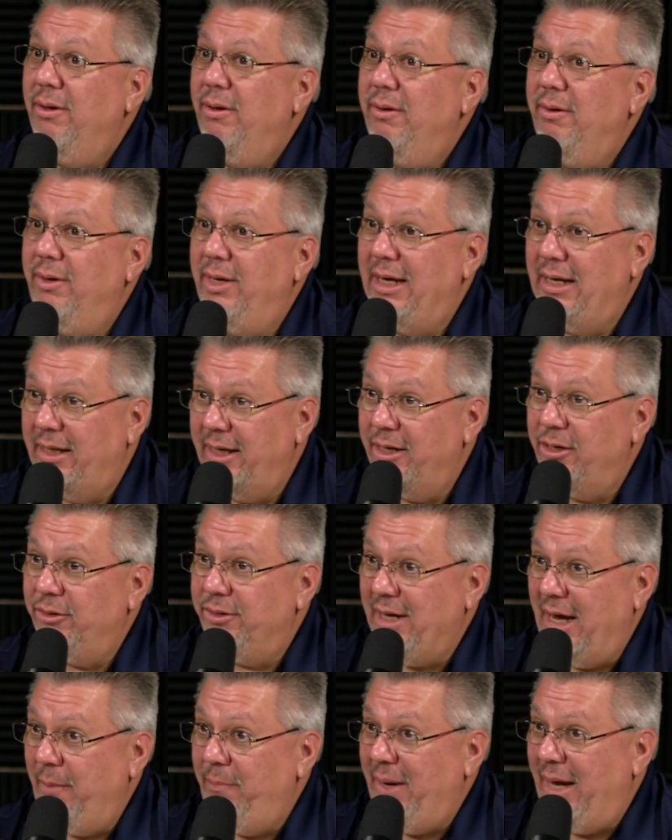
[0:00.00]
illegal
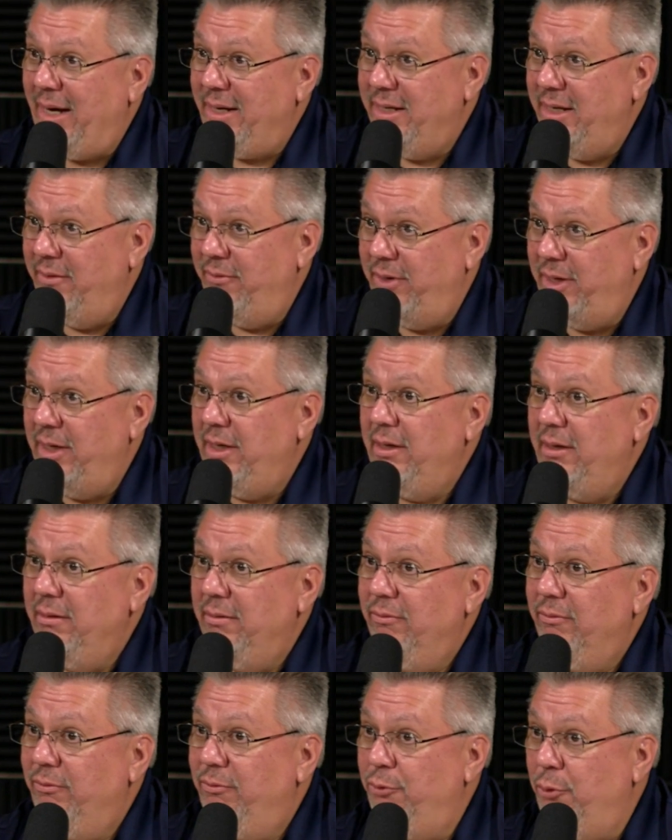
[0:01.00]
type activity,
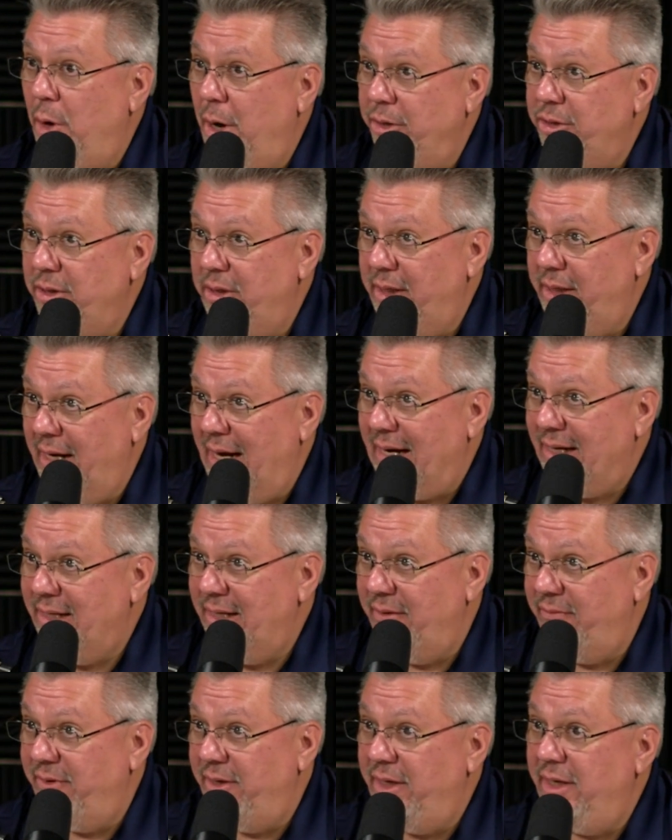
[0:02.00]
fraudulent
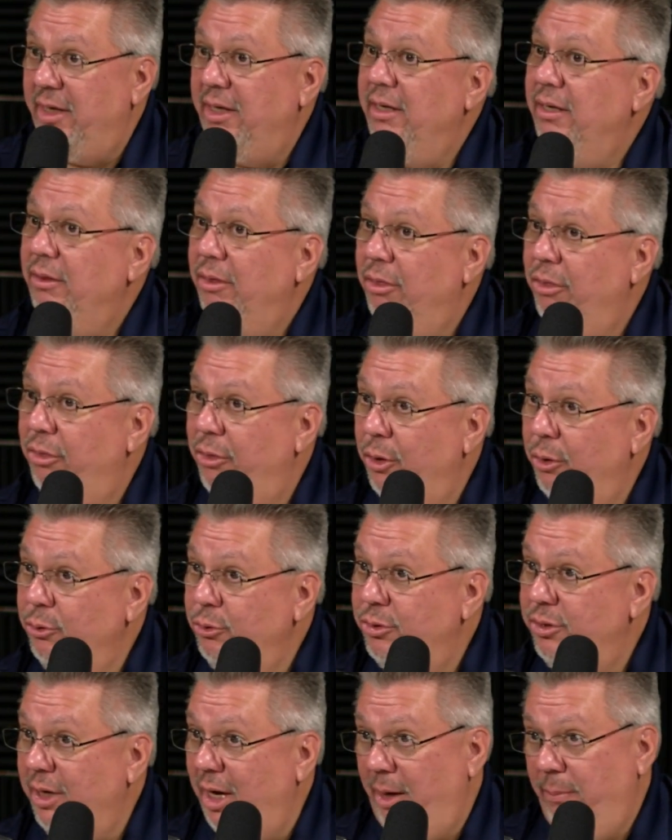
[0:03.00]
activity, those
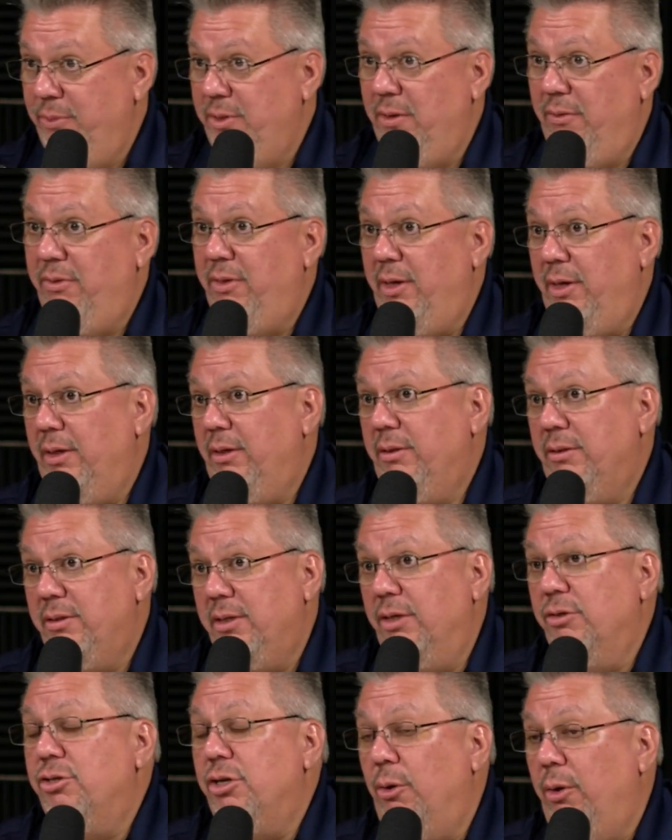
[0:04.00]
types of things.
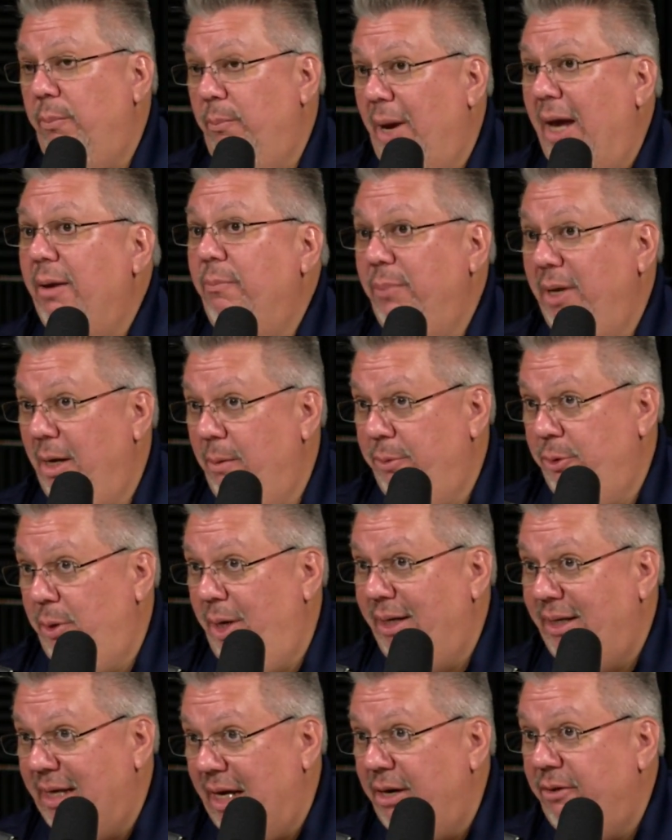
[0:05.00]
And so it might be able to
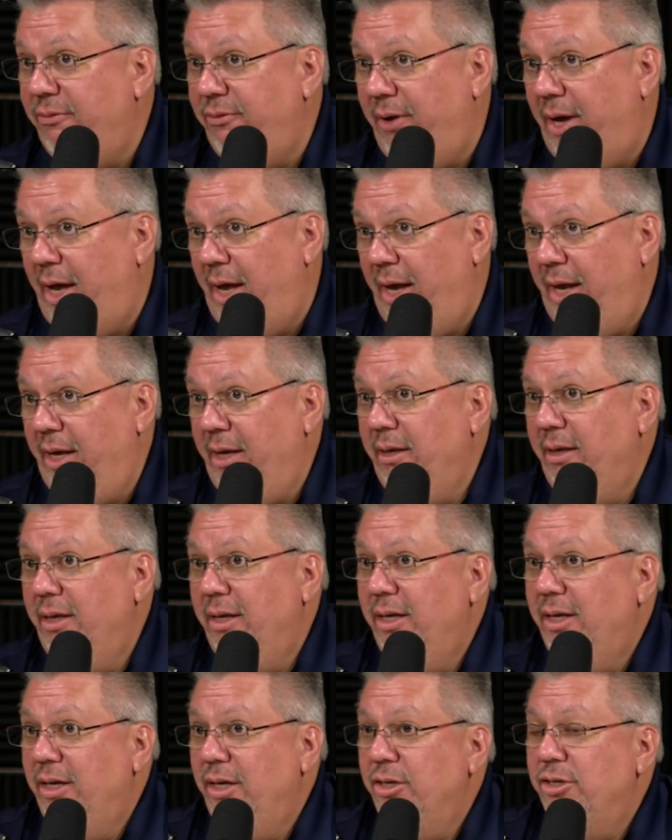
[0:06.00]
identify
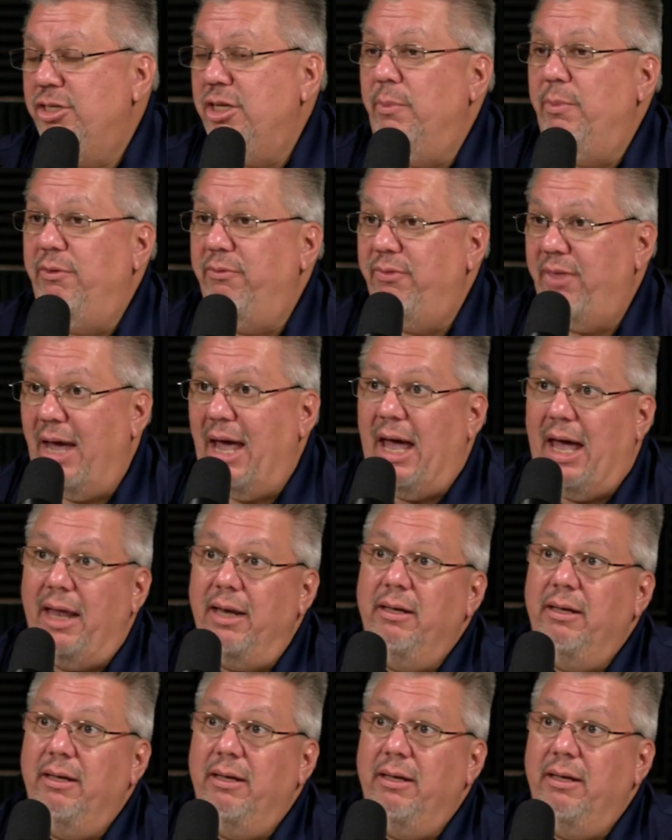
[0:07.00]
some of that.